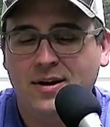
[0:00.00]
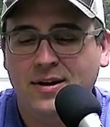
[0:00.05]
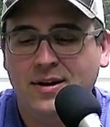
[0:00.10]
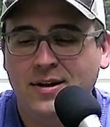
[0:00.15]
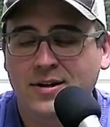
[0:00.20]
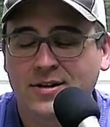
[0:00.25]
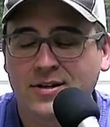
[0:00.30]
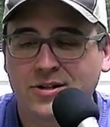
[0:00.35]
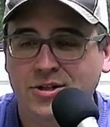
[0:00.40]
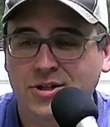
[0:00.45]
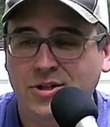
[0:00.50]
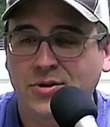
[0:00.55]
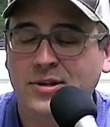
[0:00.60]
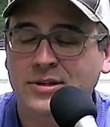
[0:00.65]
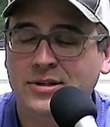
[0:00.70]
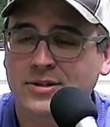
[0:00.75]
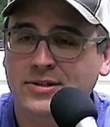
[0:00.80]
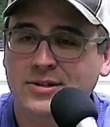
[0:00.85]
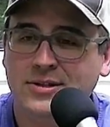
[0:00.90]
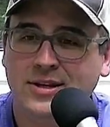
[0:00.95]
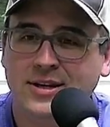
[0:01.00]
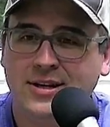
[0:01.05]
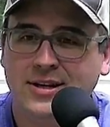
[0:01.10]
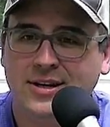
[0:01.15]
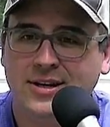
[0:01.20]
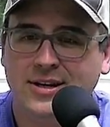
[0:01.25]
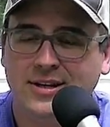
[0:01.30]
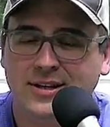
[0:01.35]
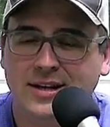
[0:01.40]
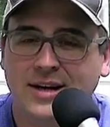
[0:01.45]
Judas is
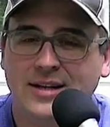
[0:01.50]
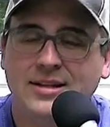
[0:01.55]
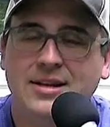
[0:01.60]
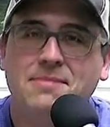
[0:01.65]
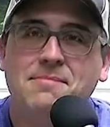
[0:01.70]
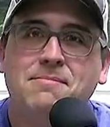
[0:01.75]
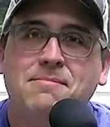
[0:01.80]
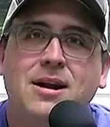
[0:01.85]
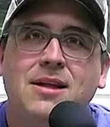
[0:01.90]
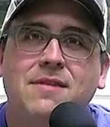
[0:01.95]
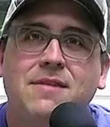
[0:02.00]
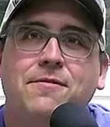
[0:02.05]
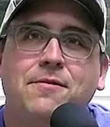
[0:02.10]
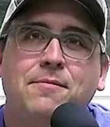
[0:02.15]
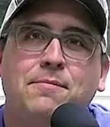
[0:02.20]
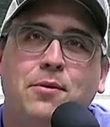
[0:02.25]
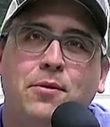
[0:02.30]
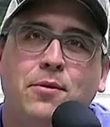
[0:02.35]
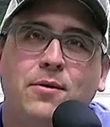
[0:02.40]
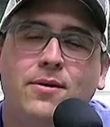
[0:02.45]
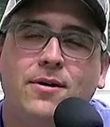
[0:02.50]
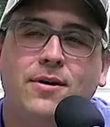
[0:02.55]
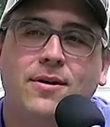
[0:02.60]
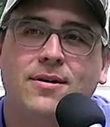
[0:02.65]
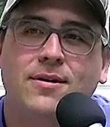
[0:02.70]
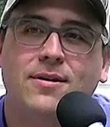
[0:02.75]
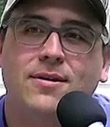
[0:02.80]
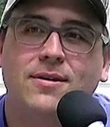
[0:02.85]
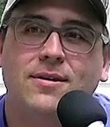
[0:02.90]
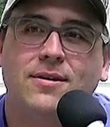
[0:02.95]
collecting money for the
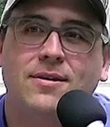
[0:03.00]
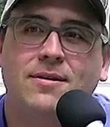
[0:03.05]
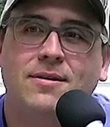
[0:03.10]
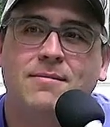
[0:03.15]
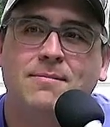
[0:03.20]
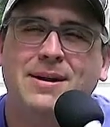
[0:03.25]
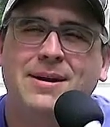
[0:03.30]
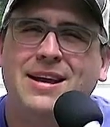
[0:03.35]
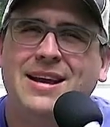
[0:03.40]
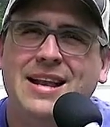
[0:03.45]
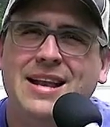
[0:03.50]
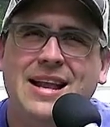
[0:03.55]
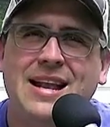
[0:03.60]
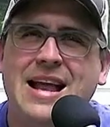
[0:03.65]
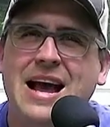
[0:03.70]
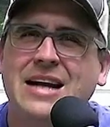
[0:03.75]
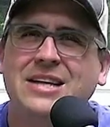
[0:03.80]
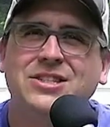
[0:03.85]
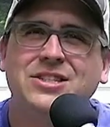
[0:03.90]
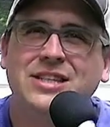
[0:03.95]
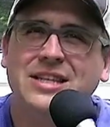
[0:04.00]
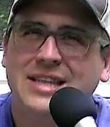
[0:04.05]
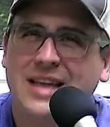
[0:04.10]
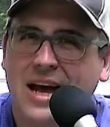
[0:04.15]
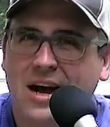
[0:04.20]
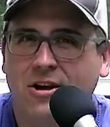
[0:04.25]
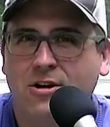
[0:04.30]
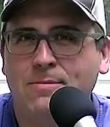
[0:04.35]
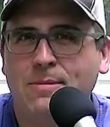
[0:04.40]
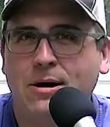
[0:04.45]
poor, but he didn't actually
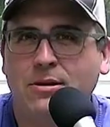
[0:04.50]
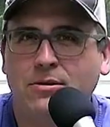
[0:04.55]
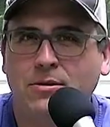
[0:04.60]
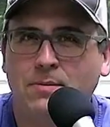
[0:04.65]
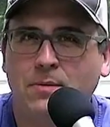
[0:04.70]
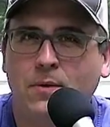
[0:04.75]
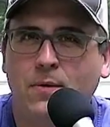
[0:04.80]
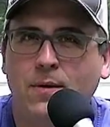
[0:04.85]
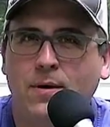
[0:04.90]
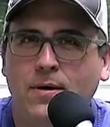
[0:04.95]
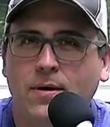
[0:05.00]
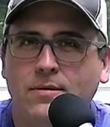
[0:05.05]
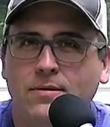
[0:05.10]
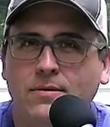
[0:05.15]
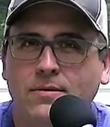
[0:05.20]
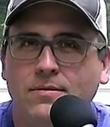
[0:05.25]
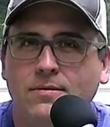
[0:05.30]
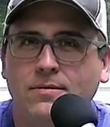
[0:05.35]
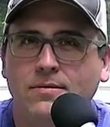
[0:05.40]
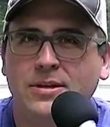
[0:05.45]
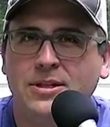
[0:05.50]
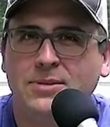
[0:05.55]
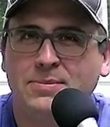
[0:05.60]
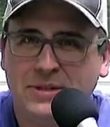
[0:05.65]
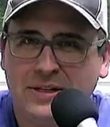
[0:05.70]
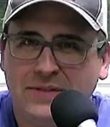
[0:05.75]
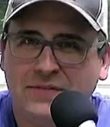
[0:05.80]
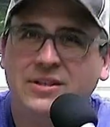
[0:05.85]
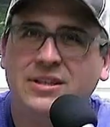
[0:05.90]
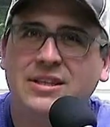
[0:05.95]
care about the poor. It
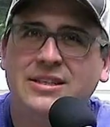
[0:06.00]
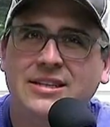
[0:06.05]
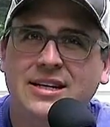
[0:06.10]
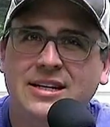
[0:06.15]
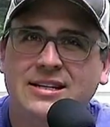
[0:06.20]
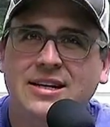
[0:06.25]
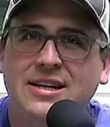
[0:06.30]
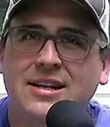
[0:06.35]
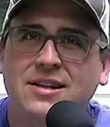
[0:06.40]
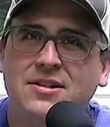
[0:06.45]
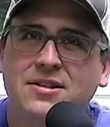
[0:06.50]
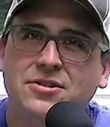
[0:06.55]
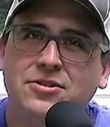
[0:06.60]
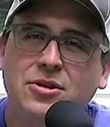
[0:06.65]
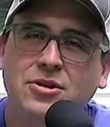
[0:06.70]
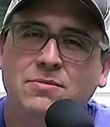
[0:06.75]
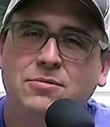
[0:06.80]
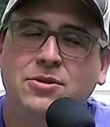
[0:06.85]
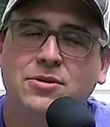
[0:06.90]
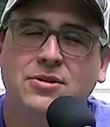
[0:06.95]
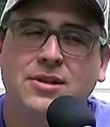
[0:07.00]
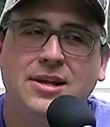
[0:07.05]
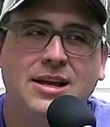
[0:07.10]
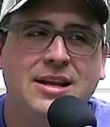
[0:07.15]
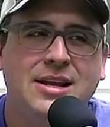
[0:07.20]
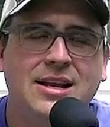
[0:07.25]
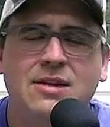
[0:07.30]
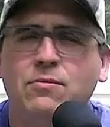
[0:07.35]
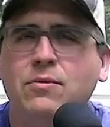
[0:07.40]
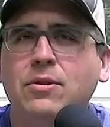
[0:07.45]
specifically says that in the scripture that he
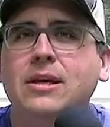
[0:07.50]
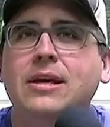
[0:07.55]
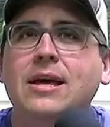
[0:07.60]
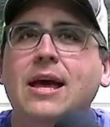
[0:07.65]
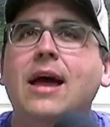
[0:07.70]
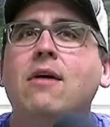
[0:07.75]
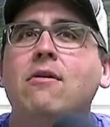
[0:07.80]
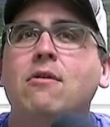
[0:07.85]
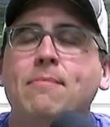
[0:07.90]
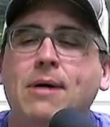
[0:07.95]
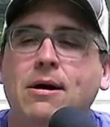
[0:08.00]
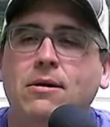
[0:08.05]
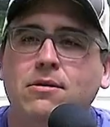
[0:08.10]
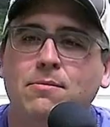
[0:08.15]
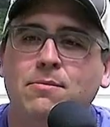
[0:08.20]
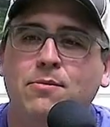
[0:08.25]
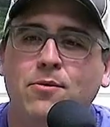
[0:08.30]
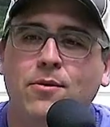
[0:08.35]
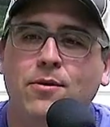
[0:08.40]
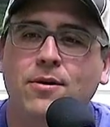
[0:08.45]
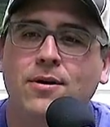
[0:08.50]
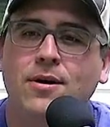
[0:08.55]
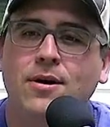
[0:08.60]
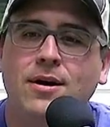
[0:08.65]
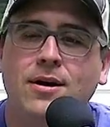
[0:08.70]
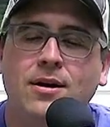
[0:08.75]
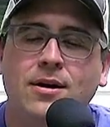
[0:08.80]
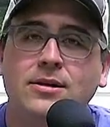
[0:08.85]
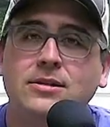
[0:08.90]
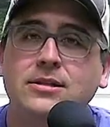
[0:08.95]
didn't really care about the poor
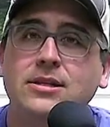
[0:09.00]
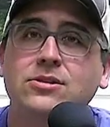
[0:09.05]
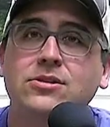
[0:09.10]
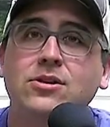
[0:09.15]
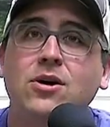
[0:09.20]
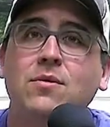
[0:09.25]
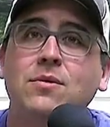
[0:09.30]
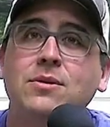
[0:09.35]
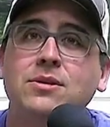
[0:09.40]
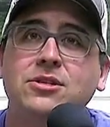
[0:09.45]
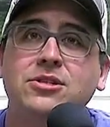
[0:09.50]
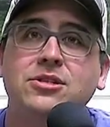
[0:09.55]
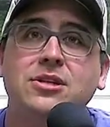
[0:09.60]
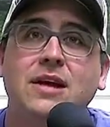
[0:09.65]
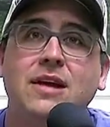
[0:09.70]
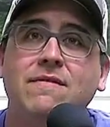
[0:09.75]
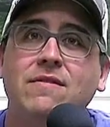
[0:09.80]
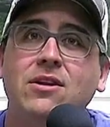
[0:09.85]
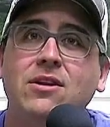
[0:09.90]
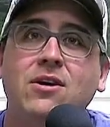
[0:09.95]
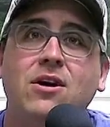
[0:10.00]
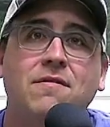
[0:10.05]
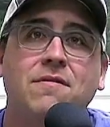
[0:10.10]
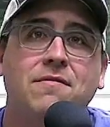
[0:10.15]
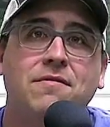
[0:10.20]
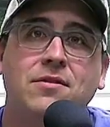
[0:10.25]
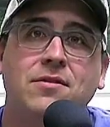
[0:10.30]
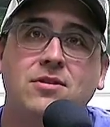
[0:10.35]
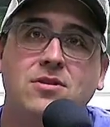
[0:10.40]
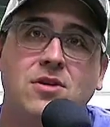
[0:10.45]
because he is always shaving
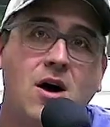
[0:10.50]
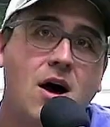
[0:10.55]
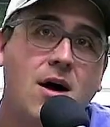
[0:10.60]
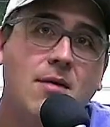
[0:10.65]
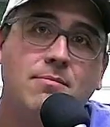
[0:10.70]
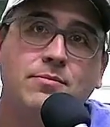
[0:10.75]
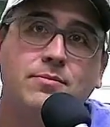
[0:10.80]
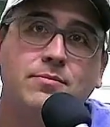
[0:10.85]
off the top.